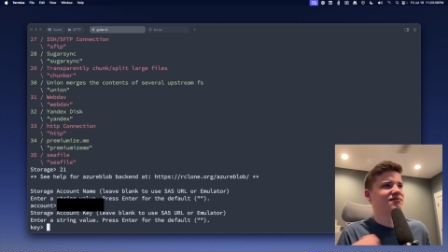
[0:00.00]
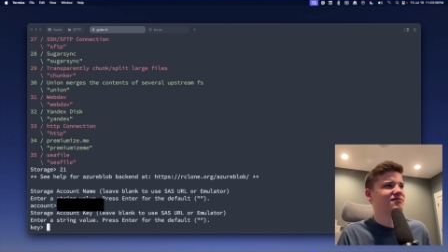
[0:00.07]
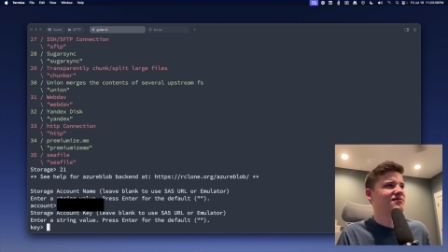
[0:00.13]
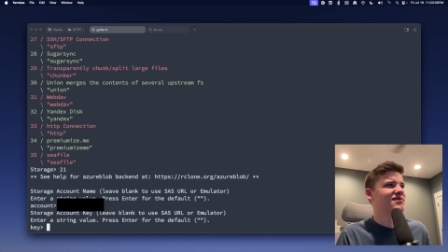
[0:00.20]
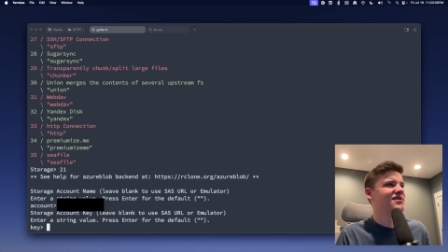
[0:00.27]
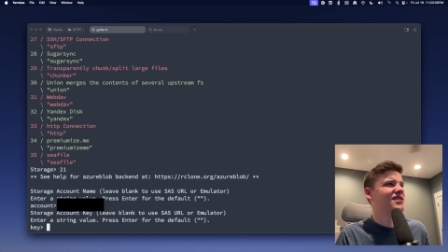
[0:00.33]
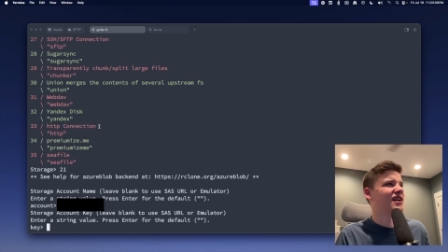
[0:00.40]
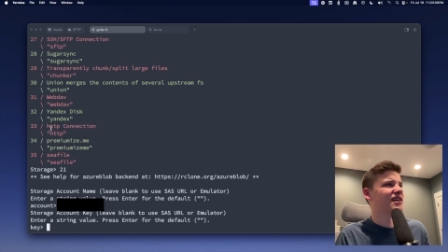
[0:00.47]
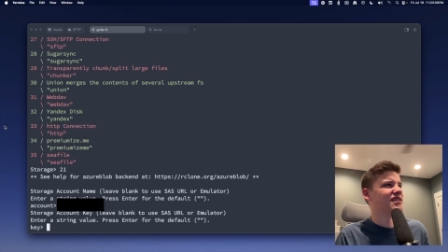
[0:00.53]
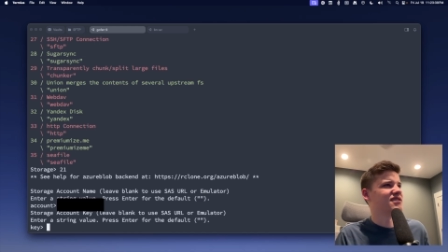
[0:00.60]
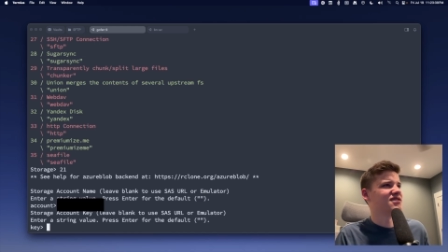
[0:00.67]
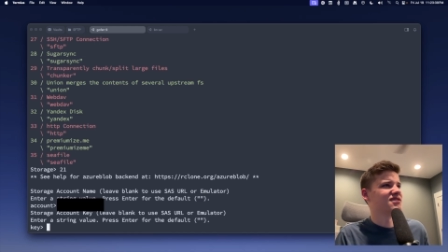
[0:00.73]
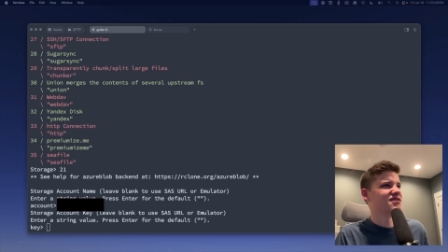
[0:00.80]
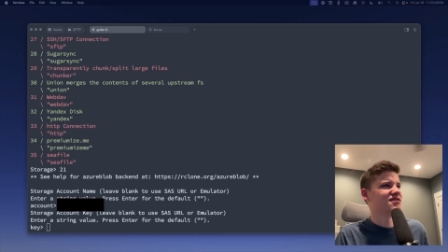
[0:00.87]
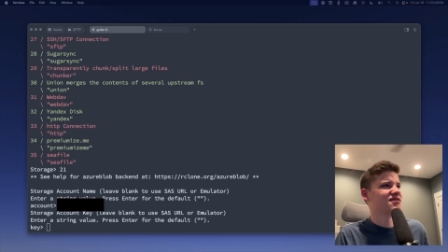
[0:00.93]

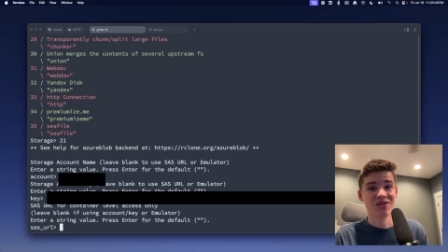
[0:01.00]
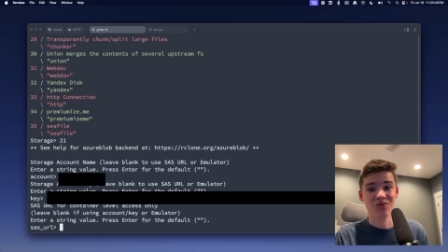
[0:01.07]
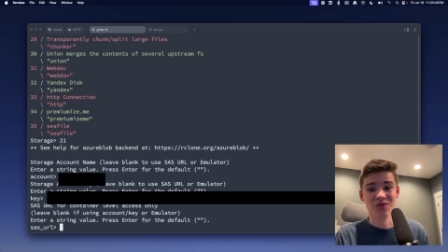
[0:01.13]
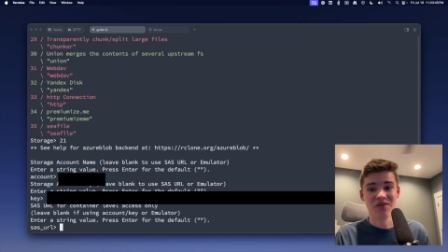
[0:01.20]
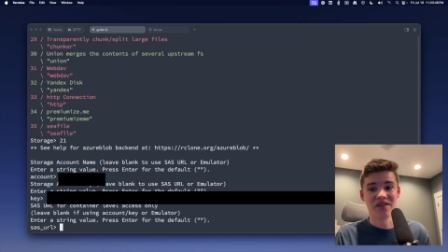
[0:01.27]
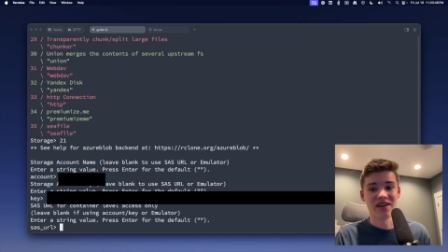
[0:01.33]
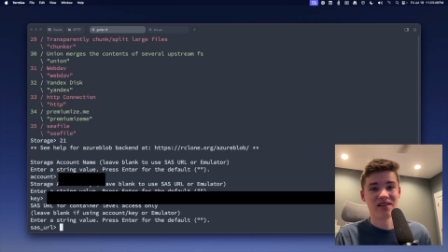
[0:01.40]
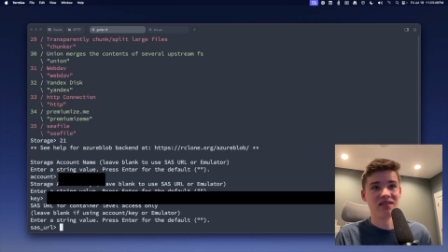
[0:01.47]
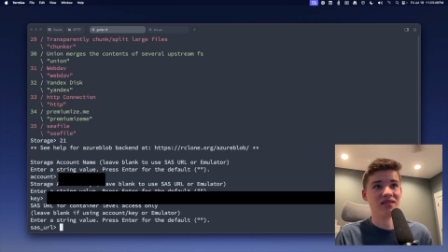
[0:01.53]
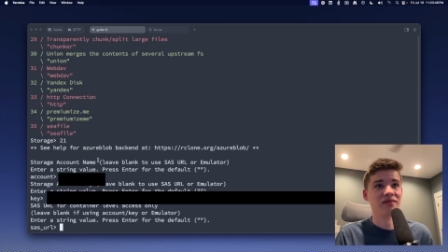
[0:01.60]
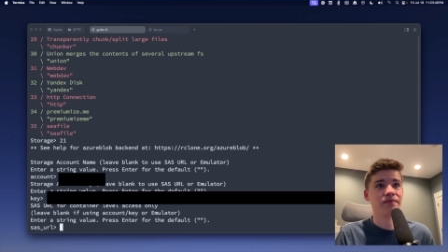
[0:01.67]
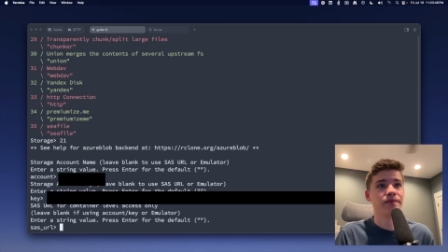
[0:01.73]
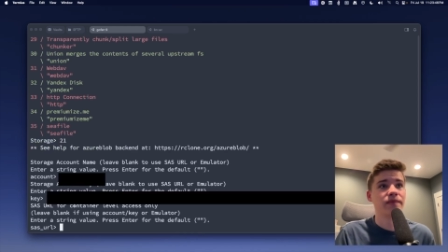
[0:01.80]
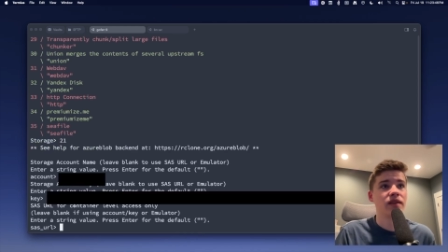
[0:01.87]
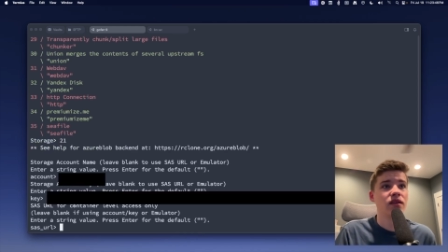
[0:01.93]
Nice. Don't look at that key.
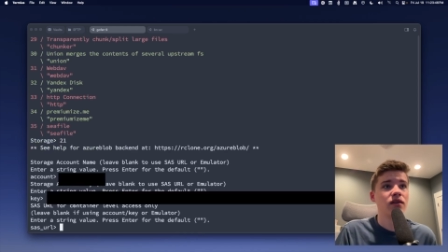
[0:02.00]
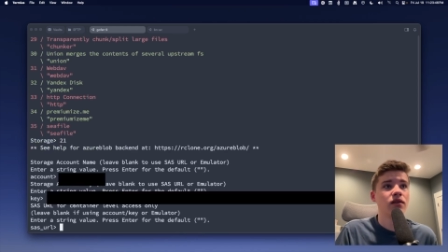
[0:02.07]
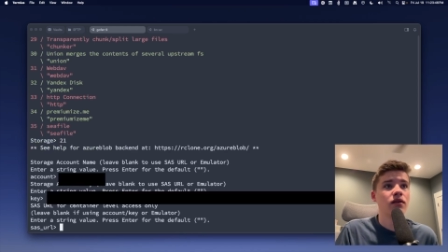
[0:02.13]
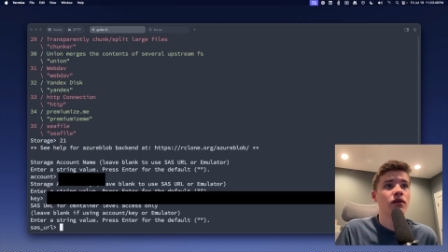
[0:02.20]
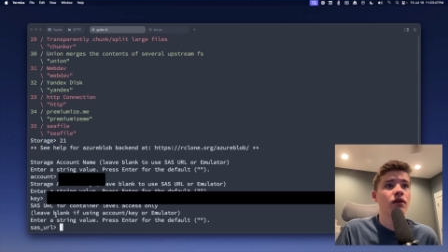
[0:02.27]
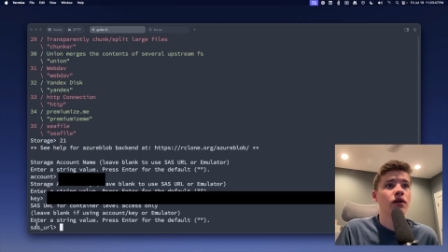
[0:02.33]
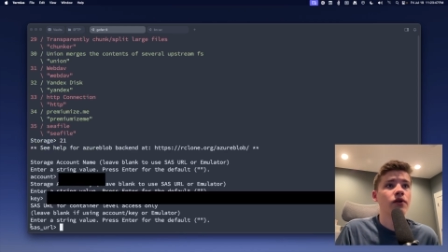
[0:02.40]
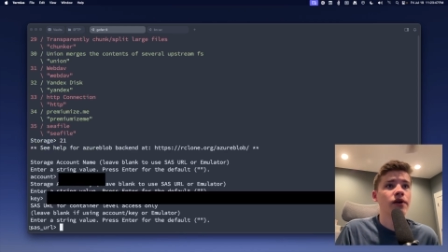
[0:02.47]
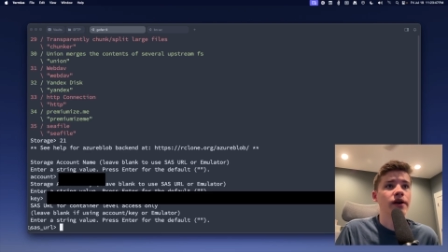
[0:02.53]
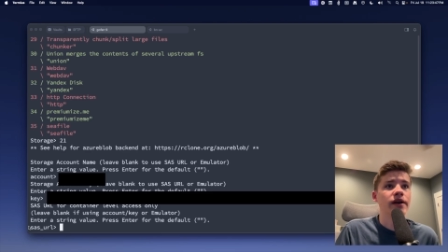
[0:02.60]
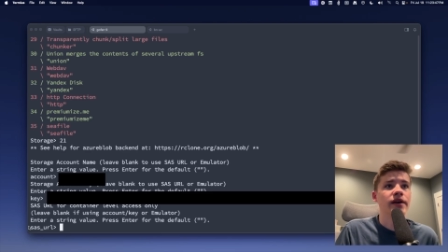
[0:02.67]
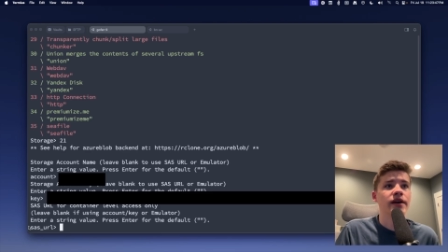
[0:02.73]
Okay,